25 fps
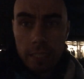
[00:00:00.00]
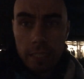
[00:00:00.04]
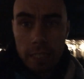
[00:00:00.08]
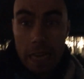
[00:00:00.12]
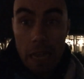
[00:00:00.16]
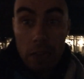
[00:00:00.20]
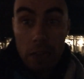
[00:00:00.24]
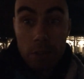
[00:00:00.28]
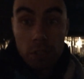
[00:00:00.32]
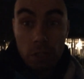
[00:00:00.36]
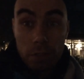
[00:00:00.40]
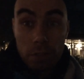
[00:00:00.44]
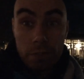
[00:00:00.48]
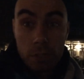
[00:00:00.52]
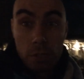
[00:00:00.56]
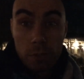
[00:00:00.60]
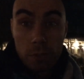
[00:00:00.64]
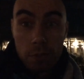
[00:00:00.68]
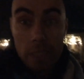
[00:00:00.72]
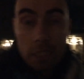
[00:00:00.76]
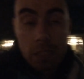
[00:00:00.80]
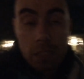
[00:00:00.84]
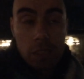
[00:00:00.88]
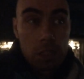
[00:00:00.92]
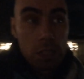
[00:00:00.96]
Now it's off
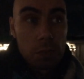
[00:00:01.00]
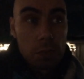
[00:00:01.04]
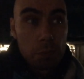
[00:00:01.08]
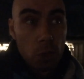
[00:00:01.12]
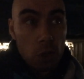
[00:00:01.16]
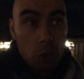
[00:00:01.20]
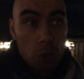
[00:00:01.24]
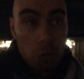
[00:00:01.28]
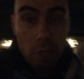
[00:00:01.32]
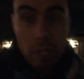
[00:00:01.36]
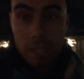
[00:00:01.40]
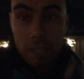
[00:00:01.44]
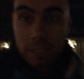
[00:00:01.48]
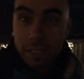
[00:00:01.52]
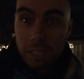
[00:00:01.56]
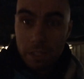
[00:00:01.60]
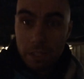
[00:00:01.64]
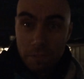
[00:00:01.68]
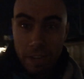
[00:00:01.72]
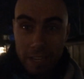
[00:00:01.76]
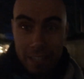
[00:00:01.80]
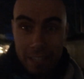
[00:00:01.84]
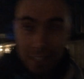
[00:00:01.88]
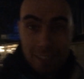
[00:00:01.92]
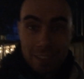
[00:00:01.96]
to It's a Small World, see
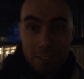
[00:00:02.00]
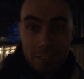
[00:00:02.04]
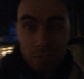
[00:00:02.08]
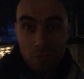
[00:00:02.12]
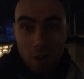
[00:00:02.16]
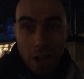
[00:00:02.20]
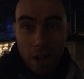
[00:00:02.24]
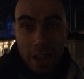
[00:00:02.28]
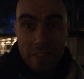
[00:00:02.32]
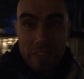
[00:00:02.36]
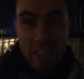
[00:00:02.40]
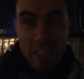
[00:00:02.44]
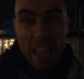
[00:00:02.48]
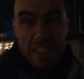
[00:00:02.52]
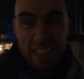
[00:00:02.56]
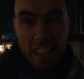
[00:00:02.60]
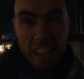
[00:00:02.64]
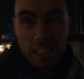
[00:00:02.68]
if I can ride that.